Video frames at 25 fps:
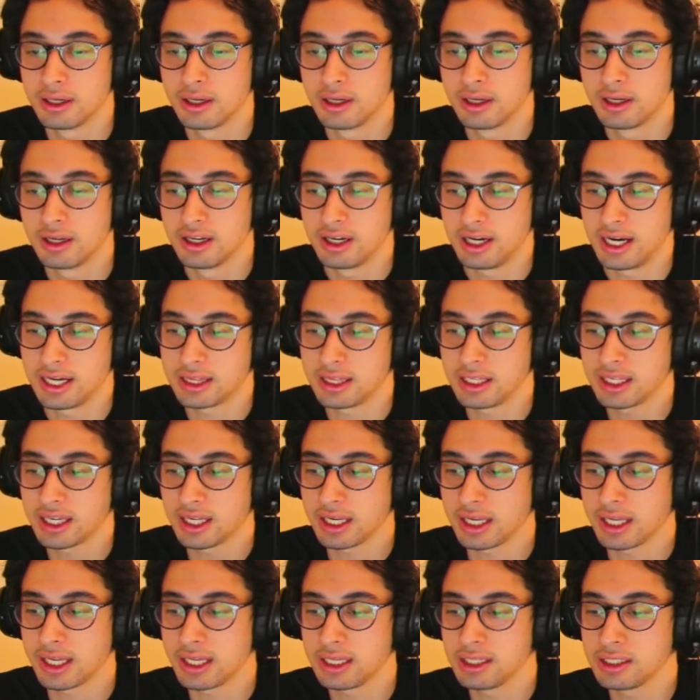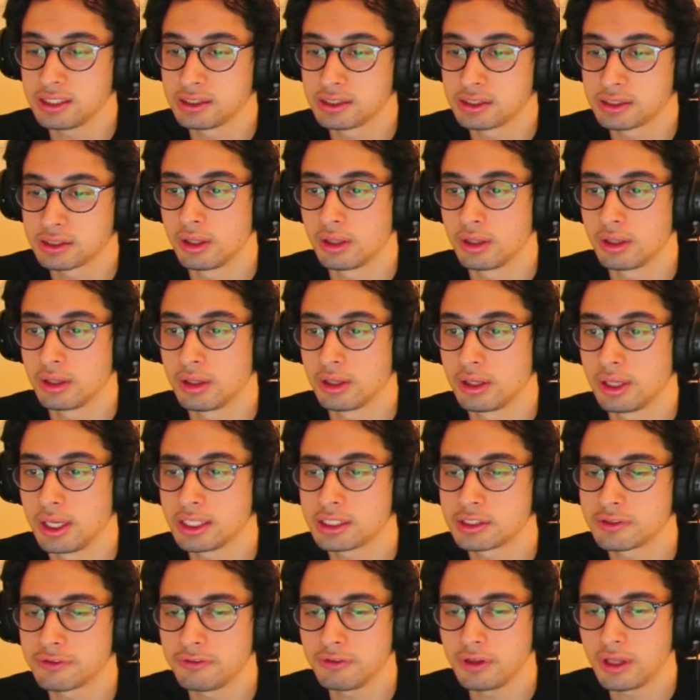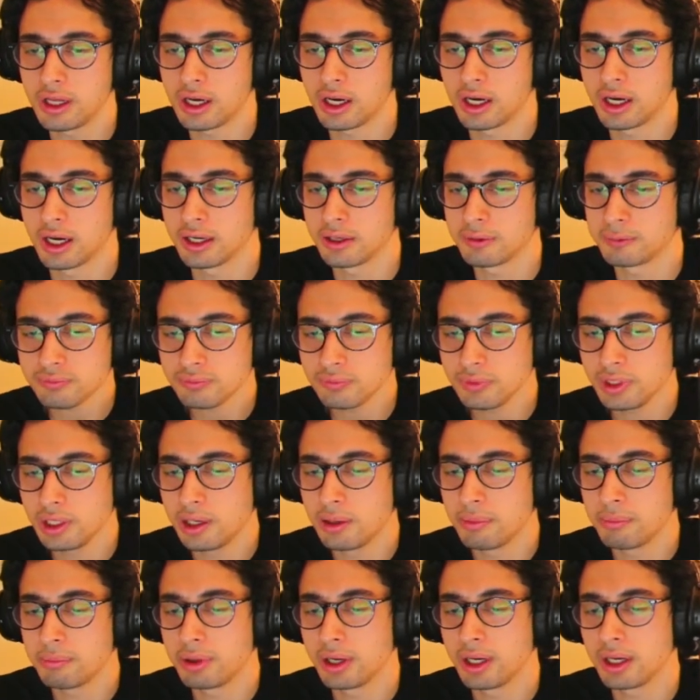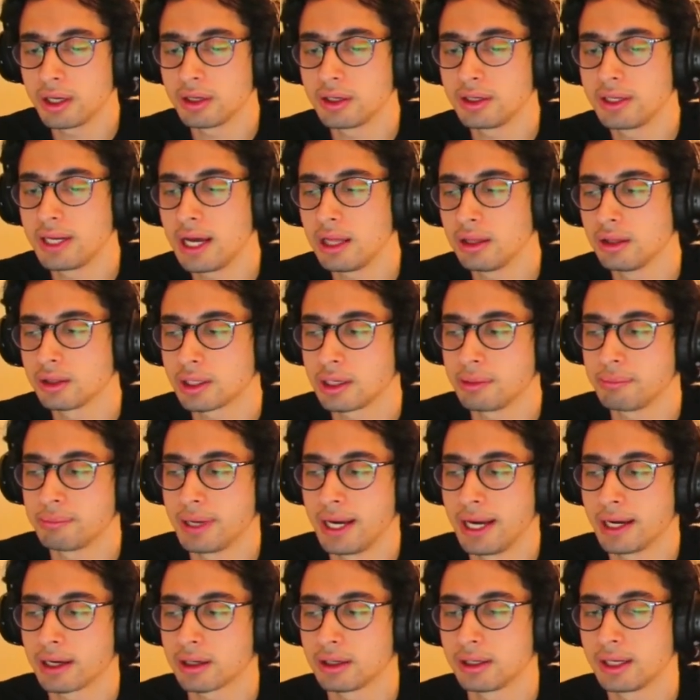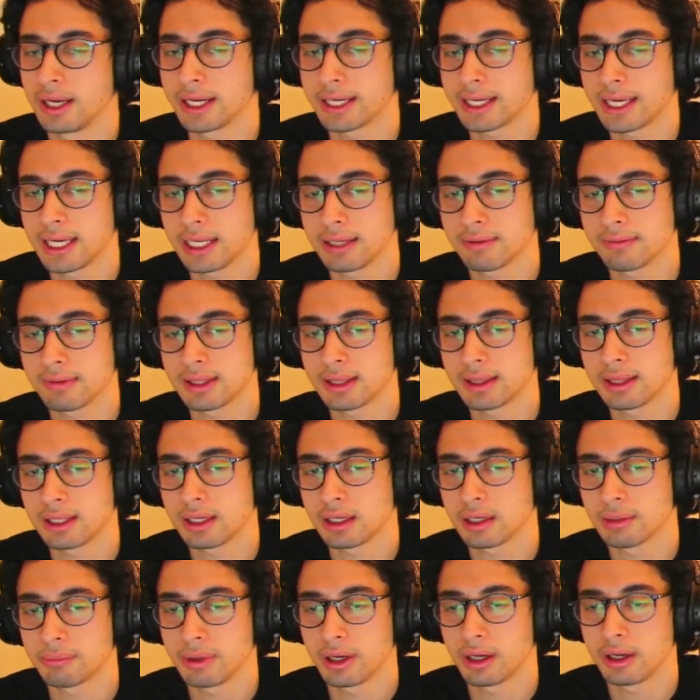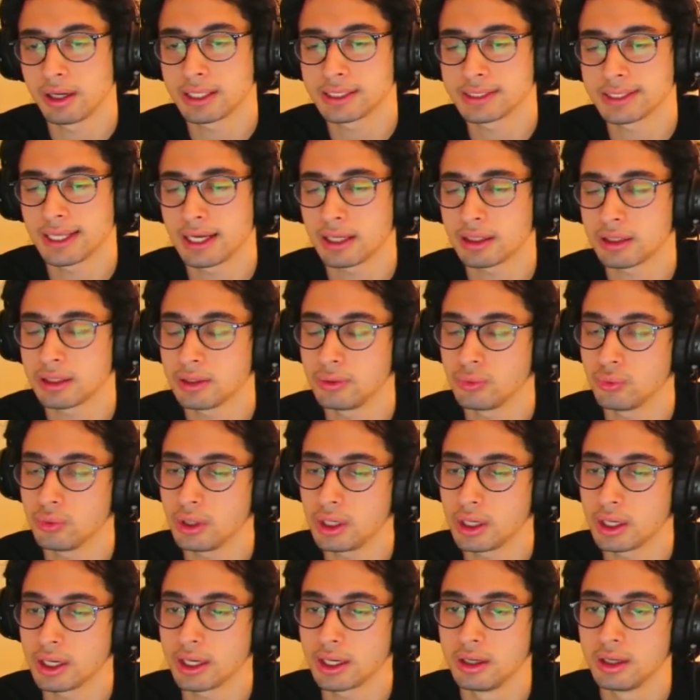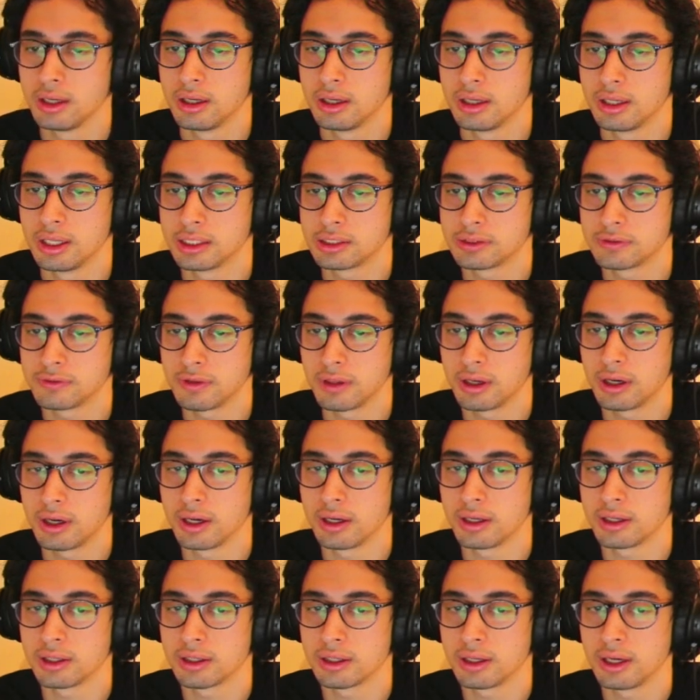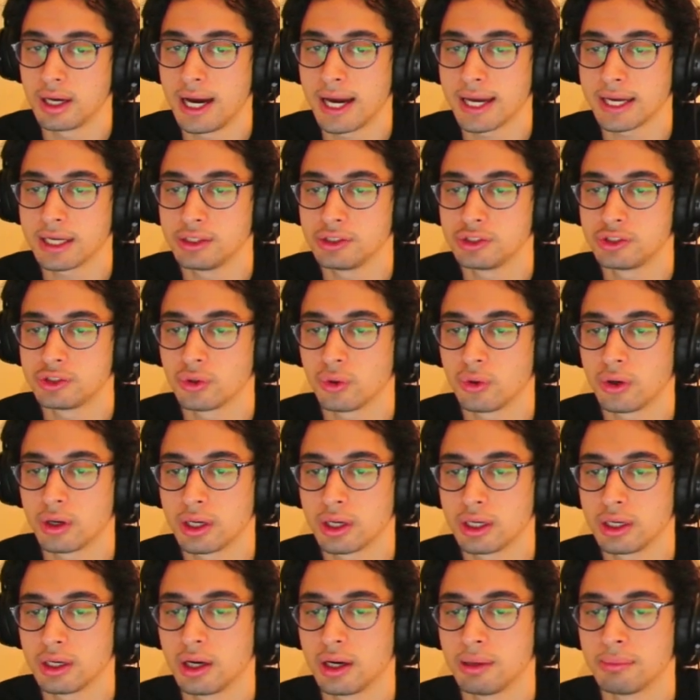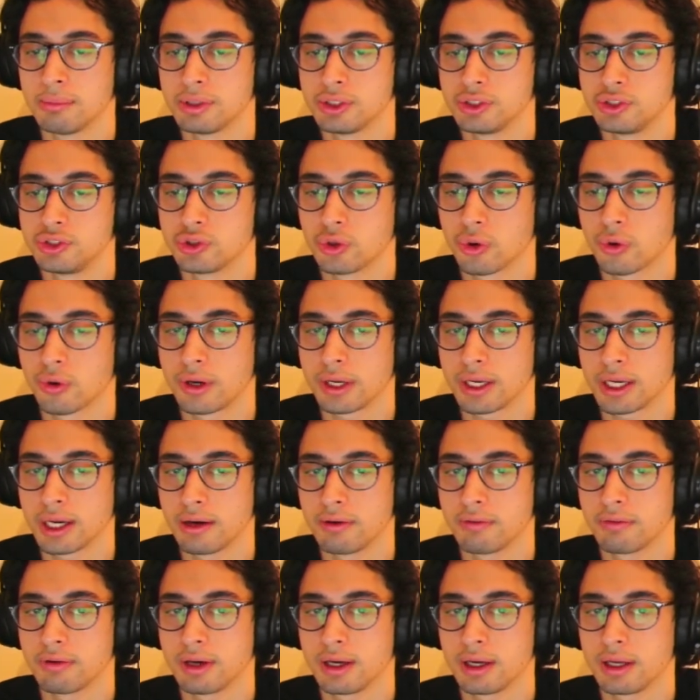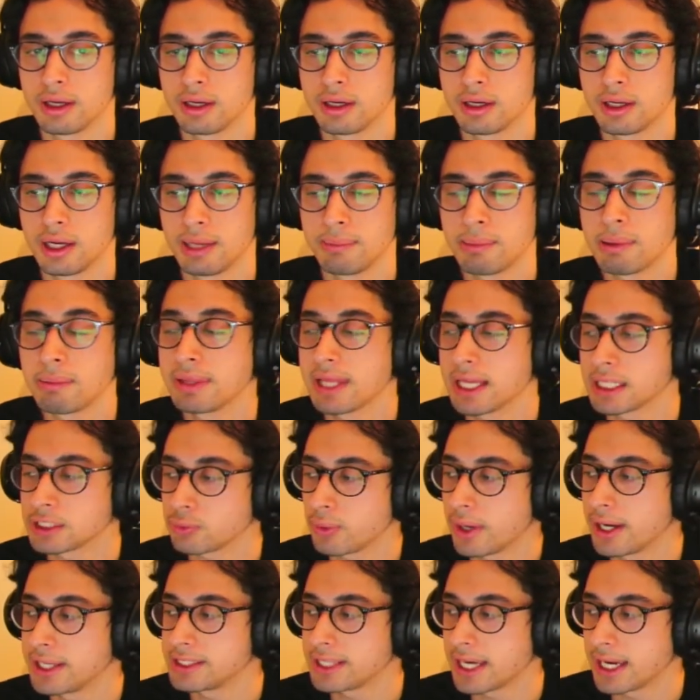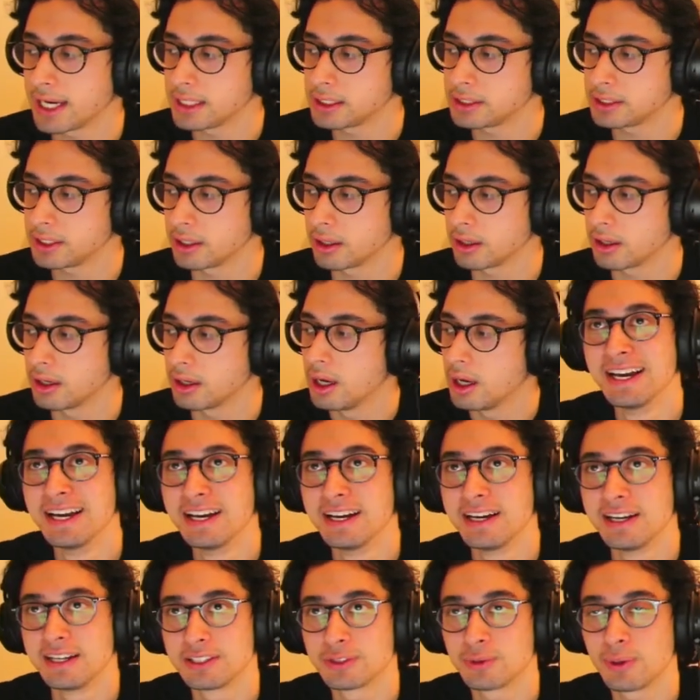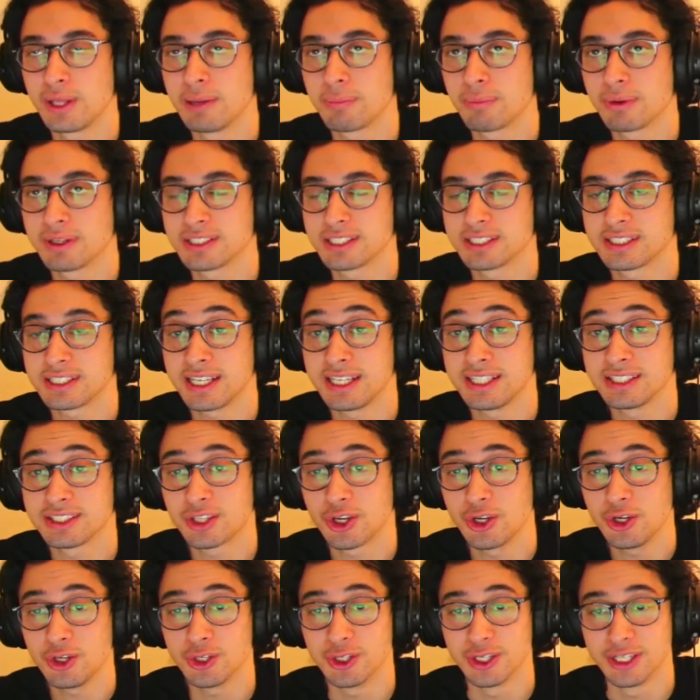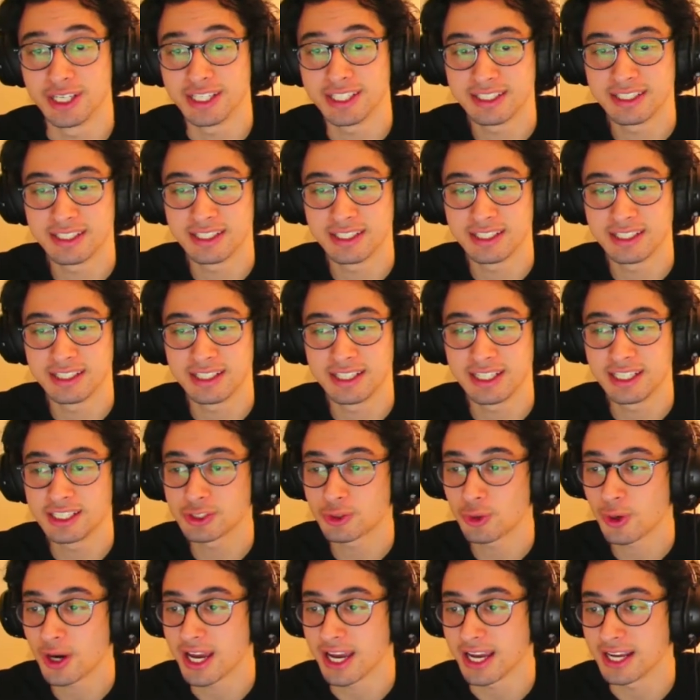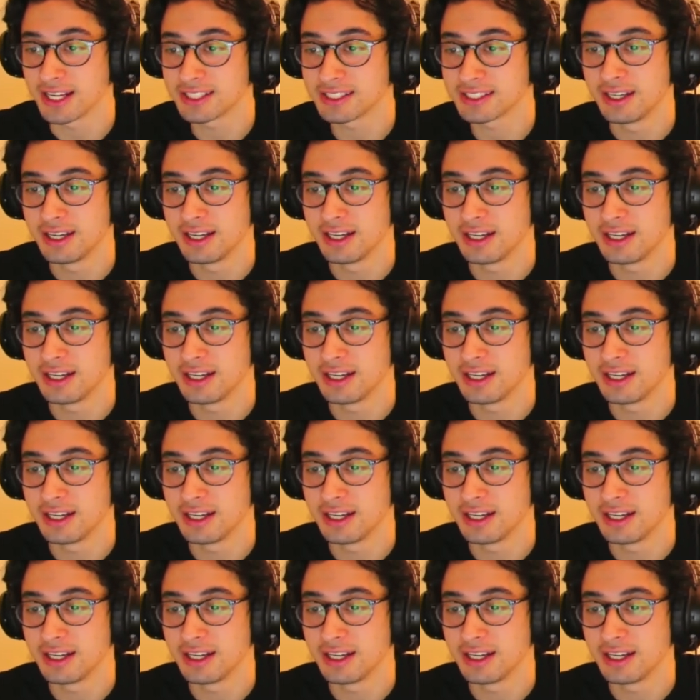I think it's flawed, but now looking back on it, I can't even think about exactly why it's flawed. I enjoy a majority of it, and maybe that's why it's A tier. Twilight Princess is good. It is great.